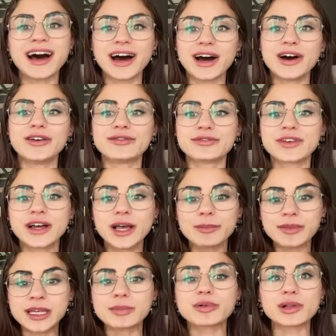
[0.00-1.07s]
of
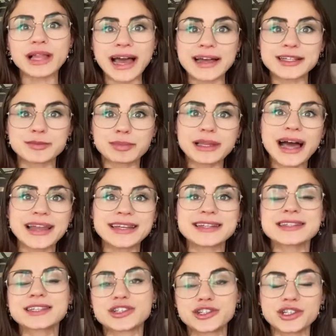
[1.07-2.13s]
people and planet,
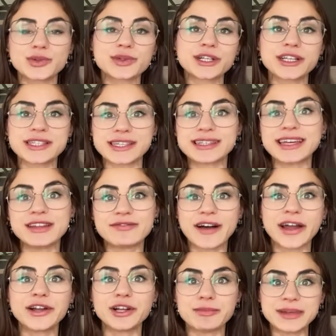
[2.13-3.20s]
because she works in
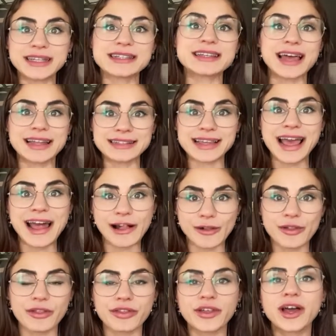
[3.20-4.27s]
environment and
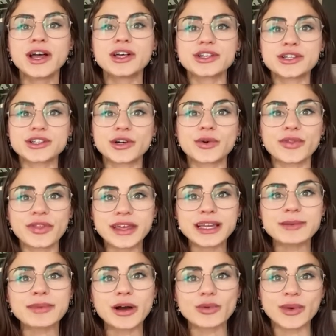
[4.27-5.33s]
health. So think
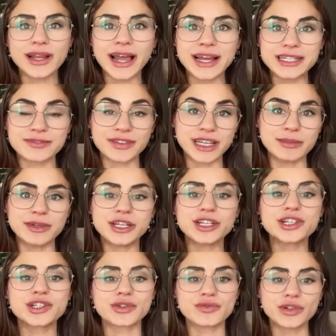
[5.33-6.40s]
about what kind of
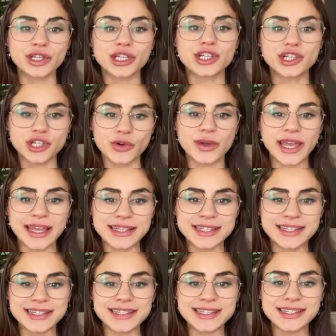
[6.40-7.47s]
image really
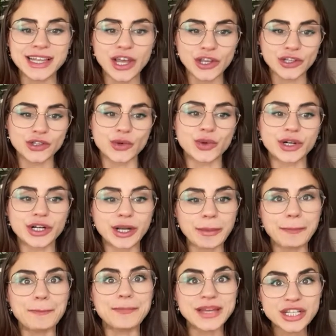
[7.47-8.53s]
showcases your
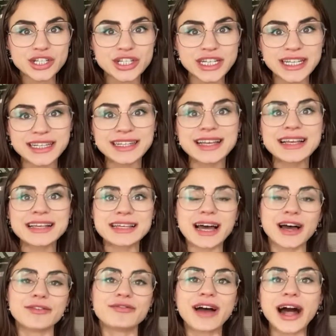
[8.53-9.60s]
mission,
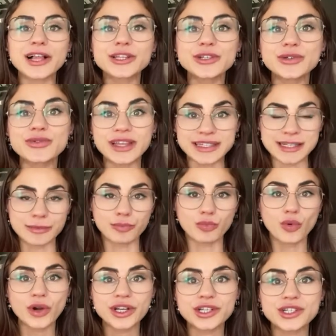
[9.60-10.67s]
a value that's
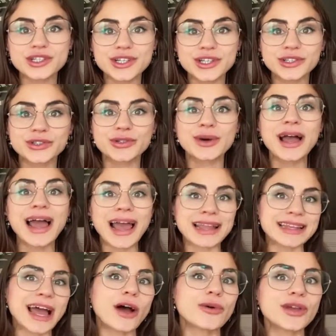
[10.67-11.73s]
important to you, and
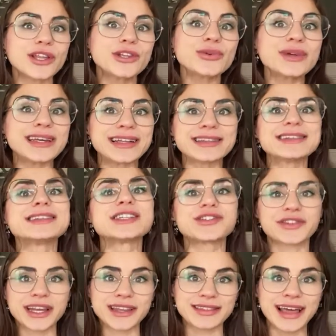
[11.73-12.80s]
how can you
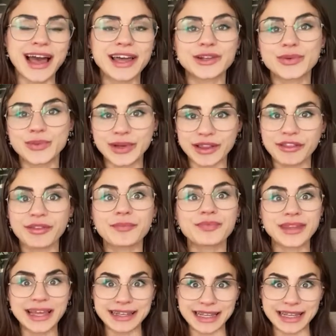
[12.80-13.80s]
illustrate that with an